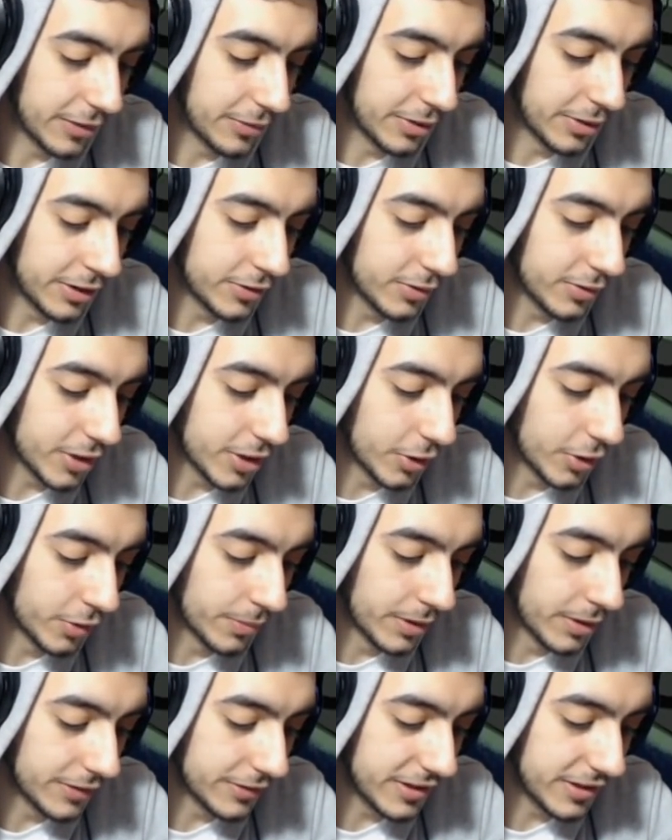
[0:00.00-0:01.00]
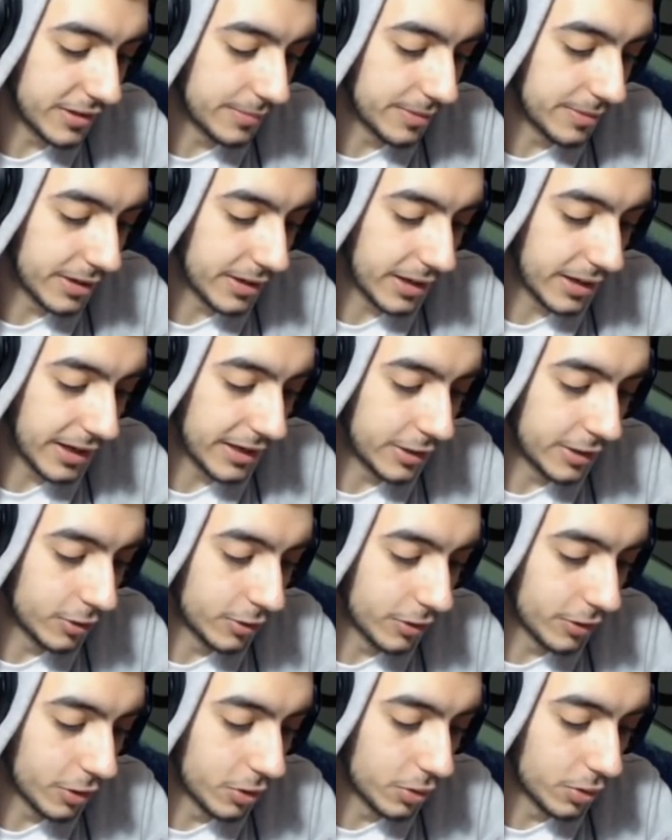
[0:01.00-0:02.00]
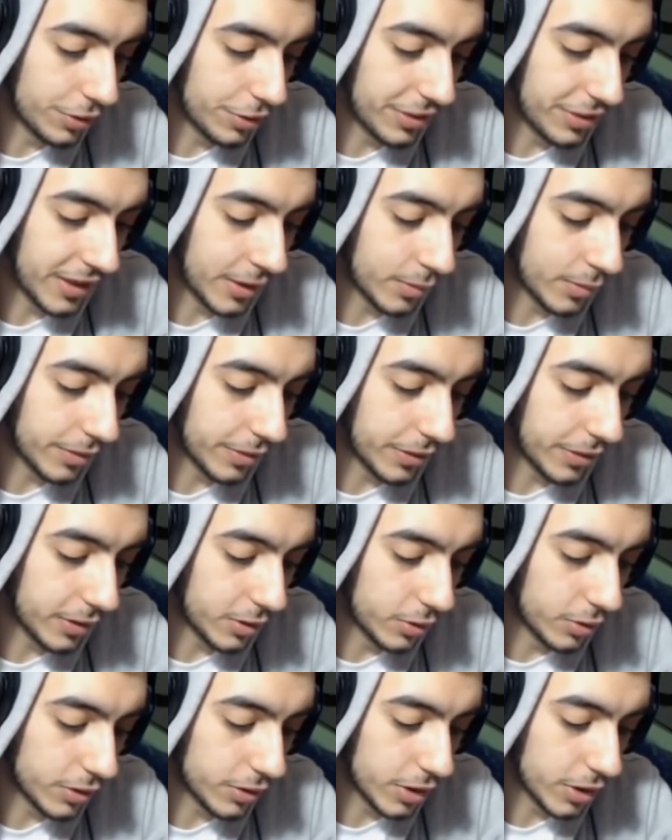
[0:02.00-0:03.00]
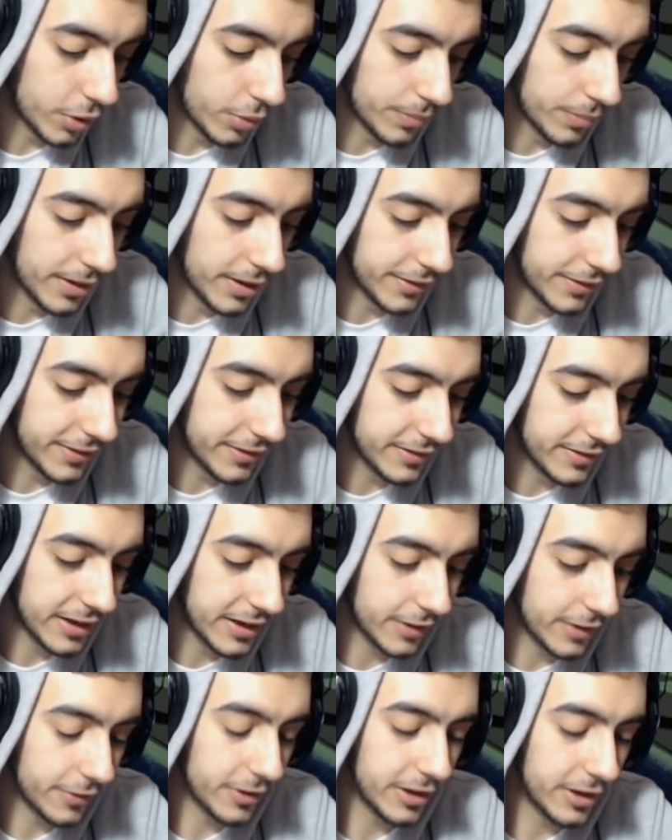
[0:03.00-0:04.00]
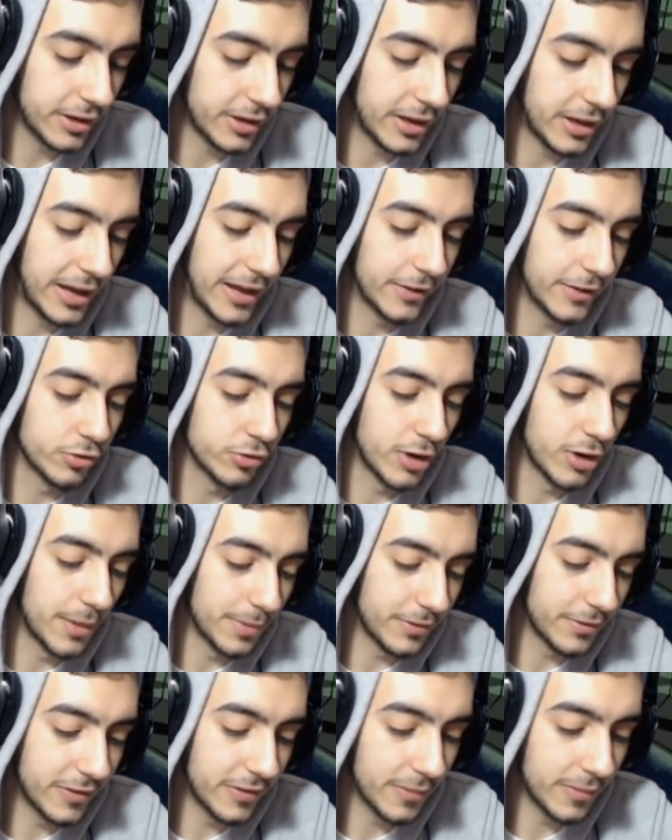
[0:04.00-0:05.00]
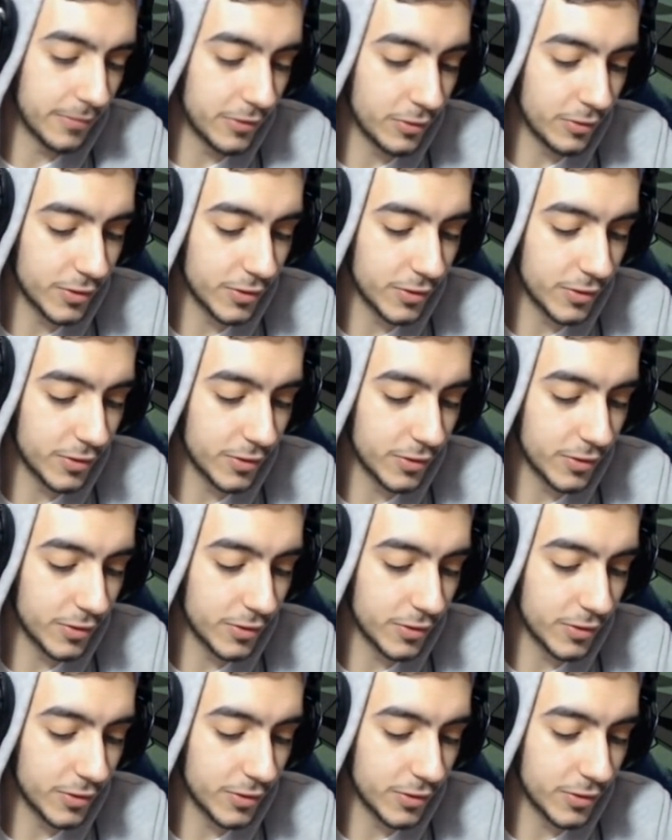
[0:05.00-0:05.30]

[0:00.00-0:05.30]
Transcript: I want to do a Kon multi, but I know the whole thing with the whole Kon multis and how they're gonna add droplets to them soon.